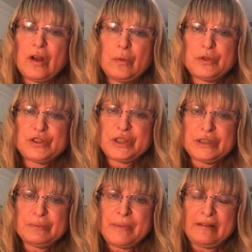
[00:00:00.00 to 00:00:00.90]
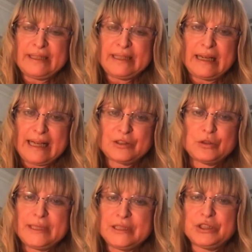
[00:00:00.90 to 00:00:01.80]
was that Mary
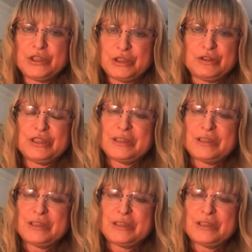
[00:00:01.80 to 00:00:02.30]
Hassel instituted